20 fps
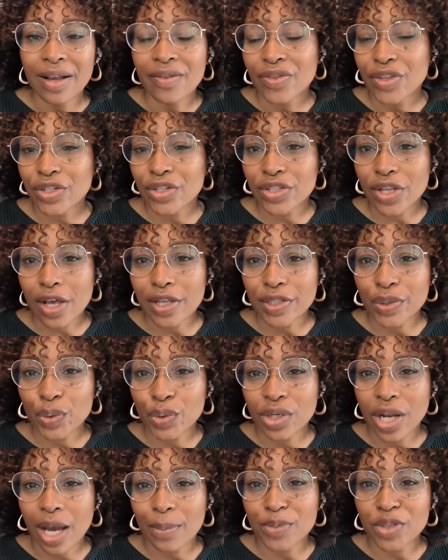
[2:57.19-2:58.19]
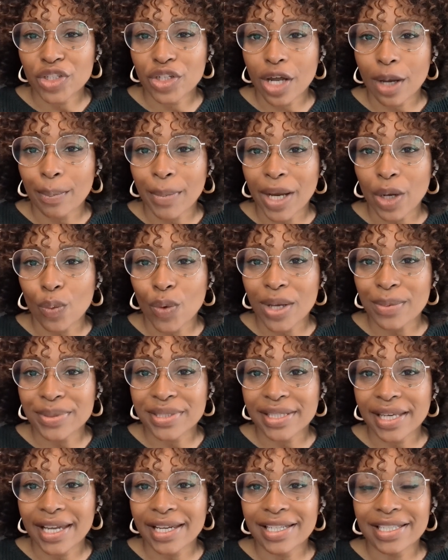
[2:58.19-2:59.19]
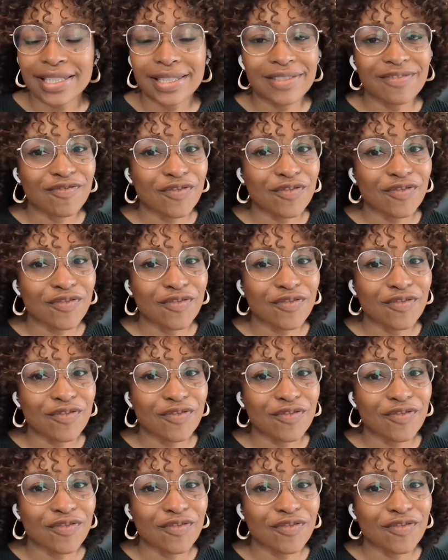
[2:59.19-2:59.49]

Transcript: There's also an option on my website